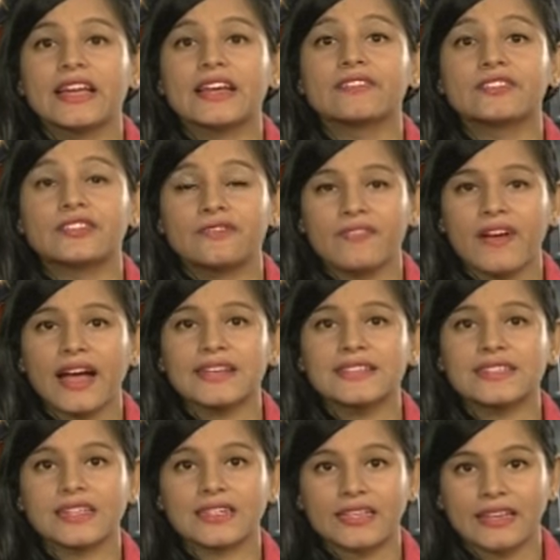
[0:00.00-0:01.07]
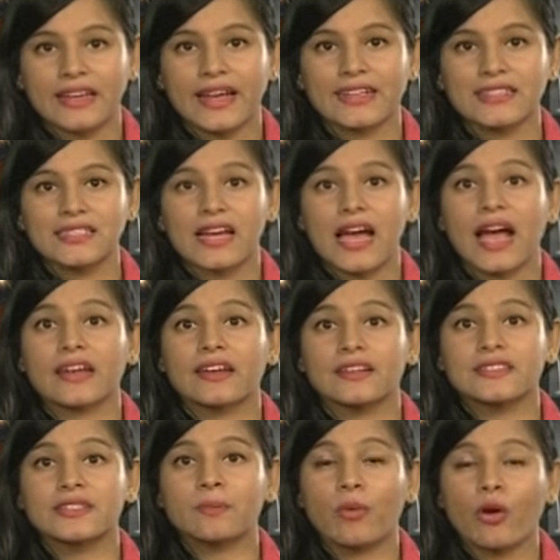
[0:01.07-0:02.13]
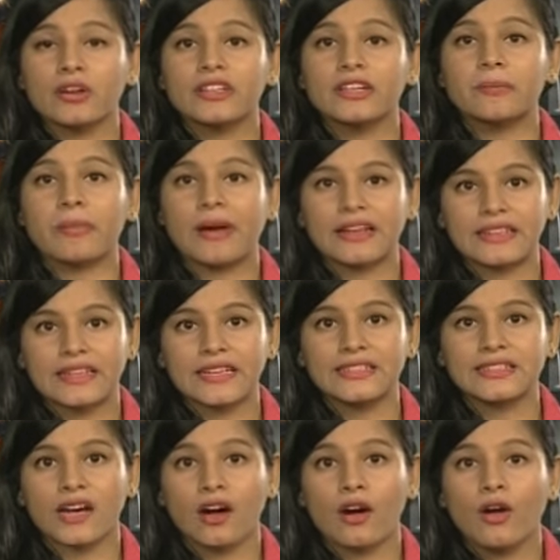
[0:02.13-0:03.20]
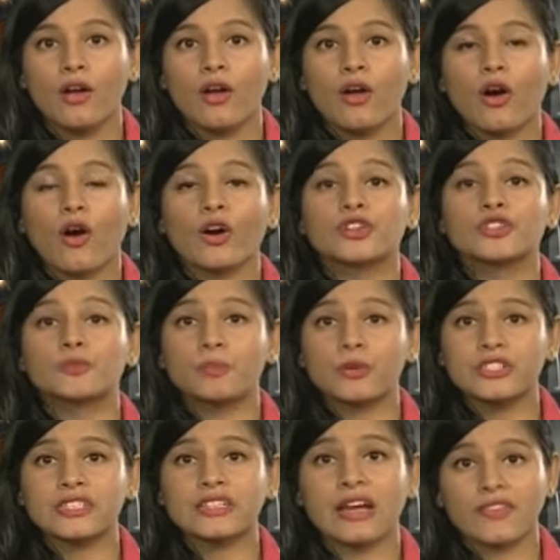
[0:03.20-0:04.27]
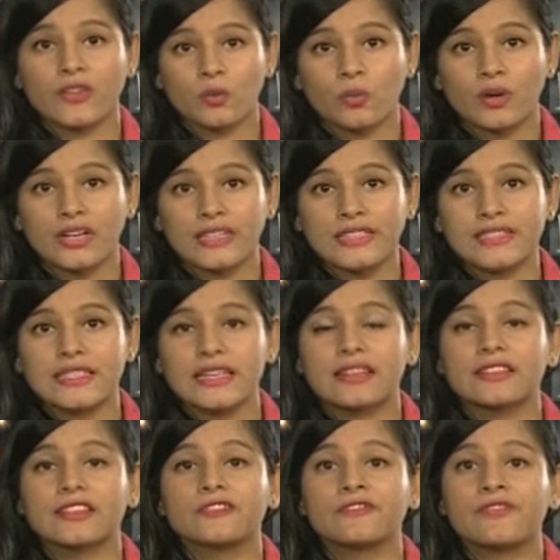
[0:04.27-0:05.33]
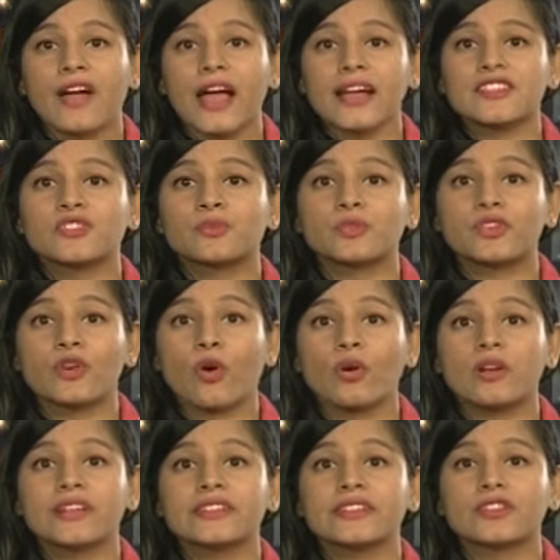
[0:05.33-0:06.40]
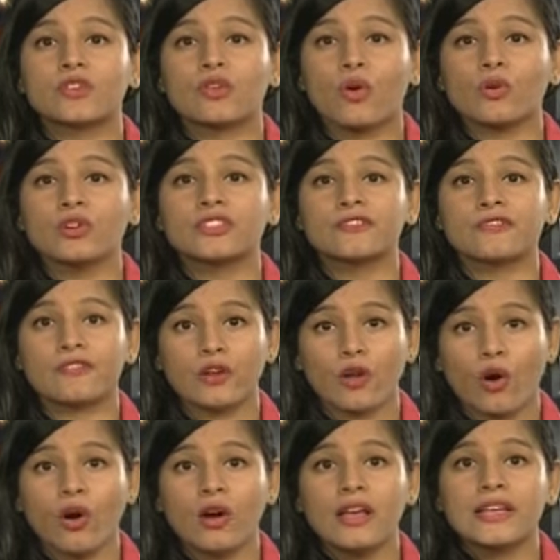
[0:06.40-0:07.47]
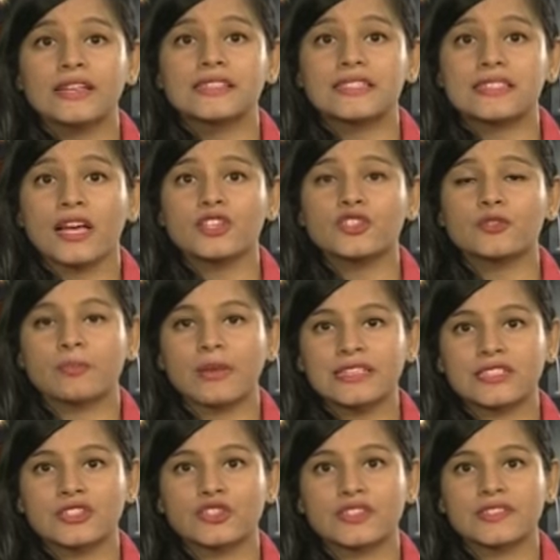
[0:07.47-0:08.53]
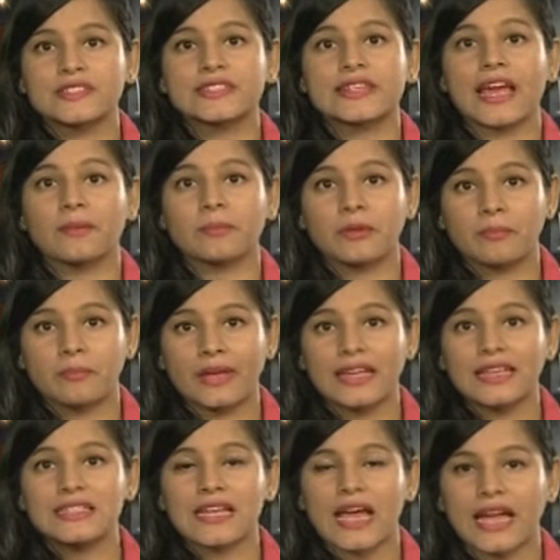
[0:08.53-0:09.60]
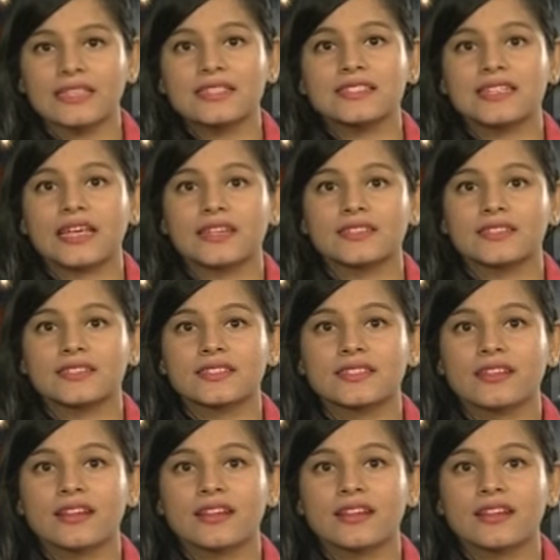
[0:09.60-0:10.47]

if the facts are correct and are supported by data, or to put in other words, the facts would hold in a court of law, such messages can be made and sent.